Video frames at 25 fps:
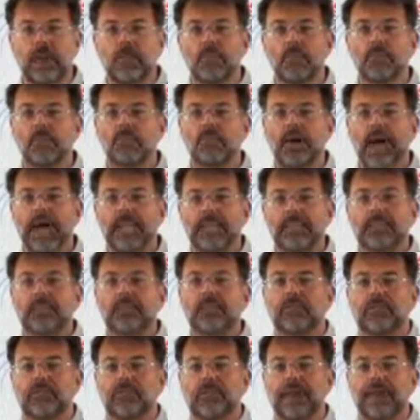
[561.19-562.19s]
a
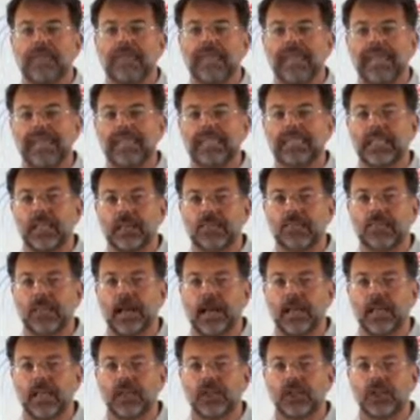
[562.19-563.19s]
massive magnetic
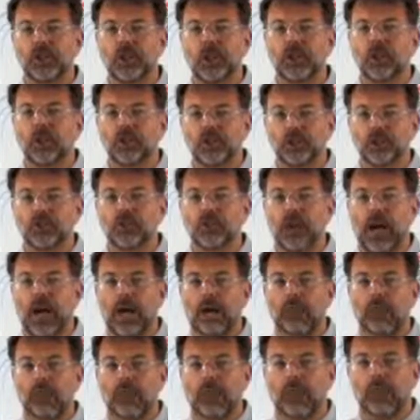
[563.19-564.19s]
pulse
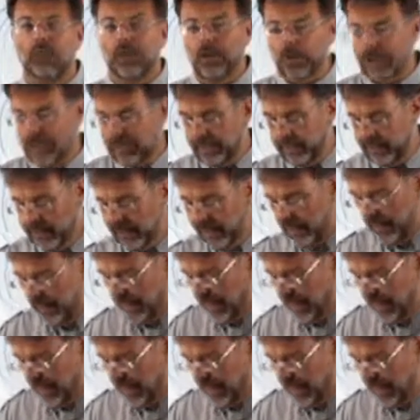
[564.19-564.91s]
throughout my body.